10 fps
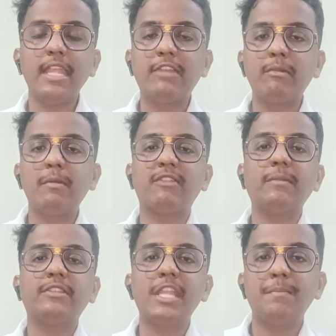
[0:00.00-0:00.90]
it will be from
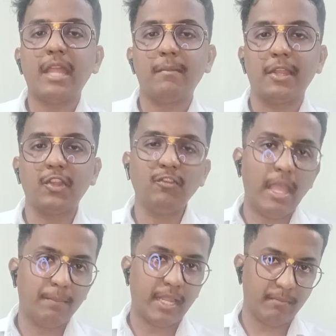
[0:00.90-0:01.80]
the 3' end to
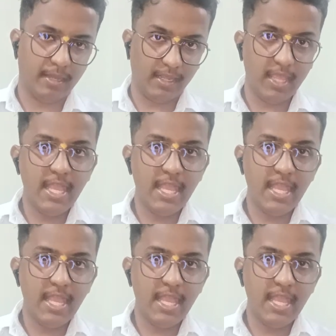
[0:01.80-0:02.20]
5' end.